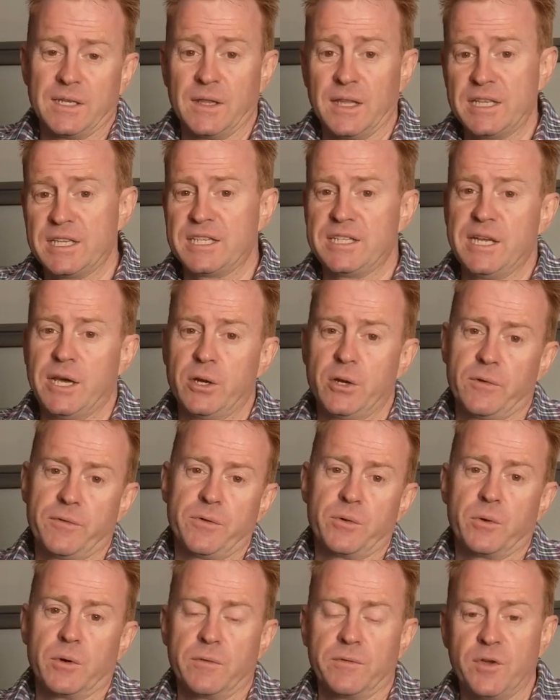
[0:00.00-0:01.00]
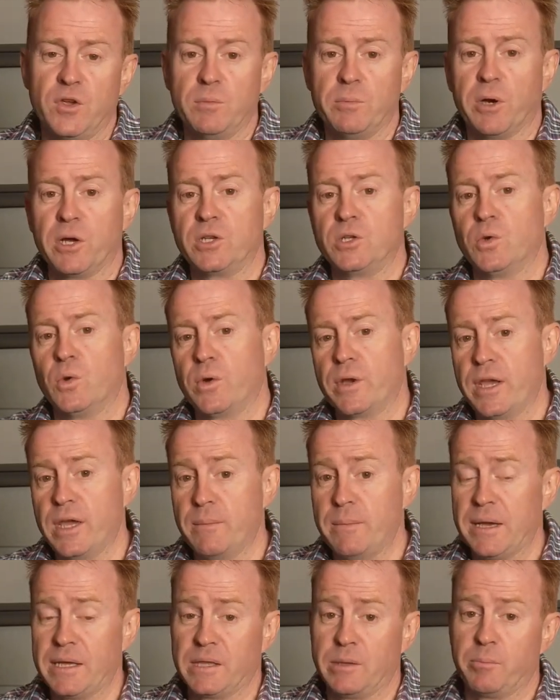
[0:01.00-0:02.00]
let's start off the review by talking
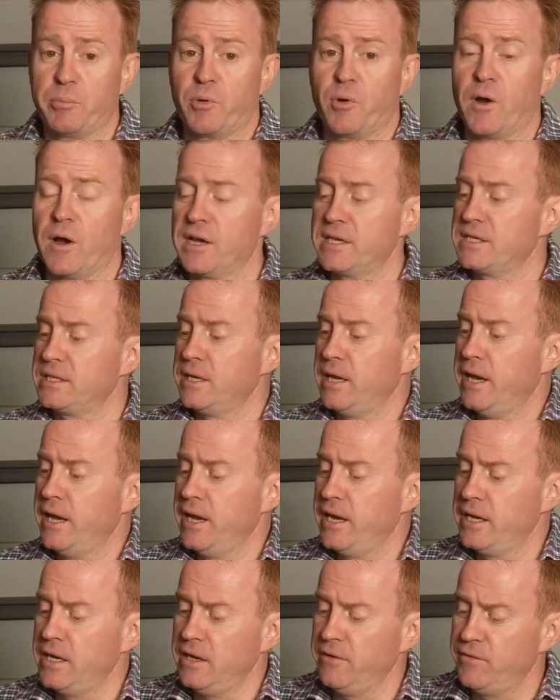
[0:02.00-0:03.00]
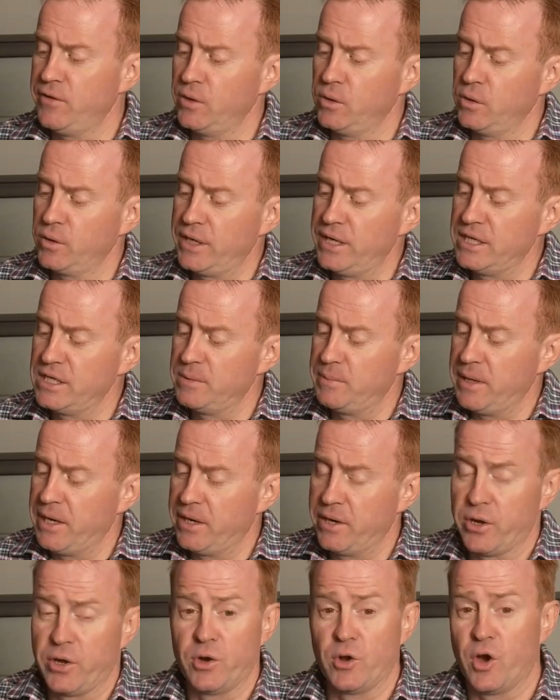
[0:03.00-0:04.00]
about the price. And if you're looking to be
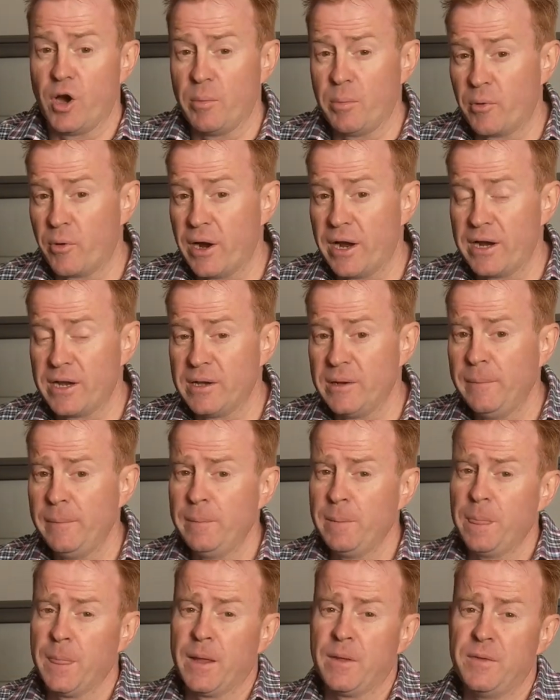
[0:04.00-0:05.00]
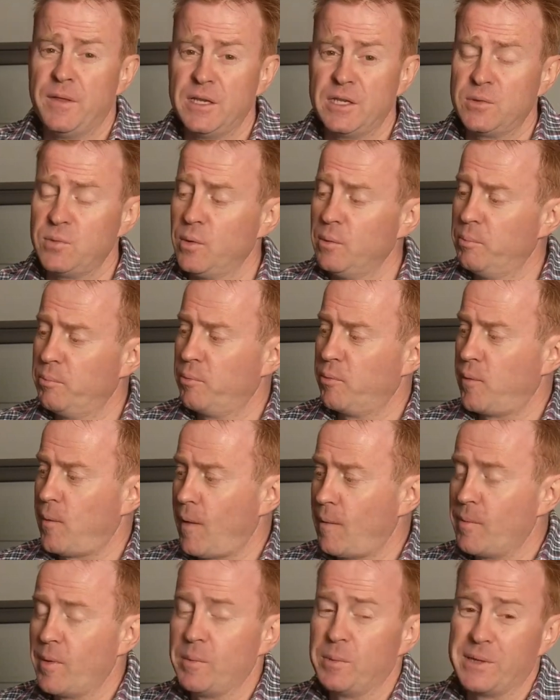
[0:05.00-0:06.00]
an owner operator, this will
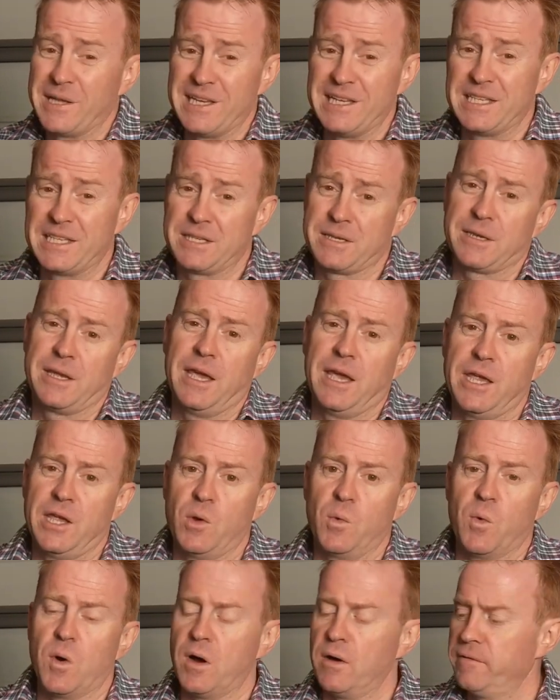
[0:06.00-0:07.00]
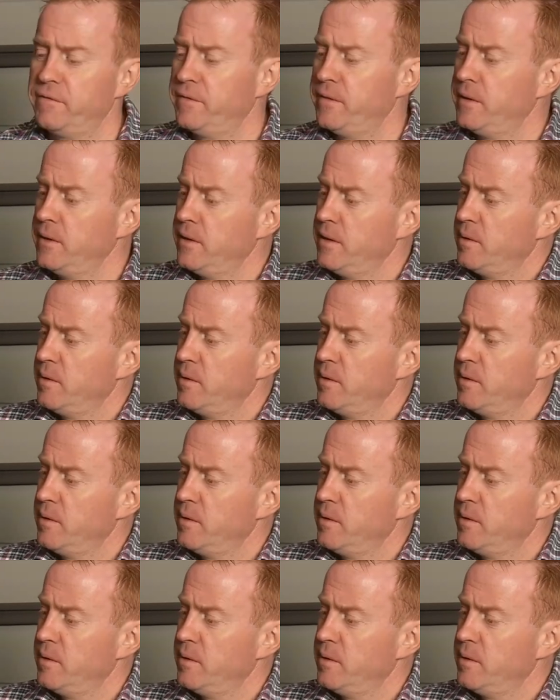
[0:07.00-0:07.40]
probably scare you off.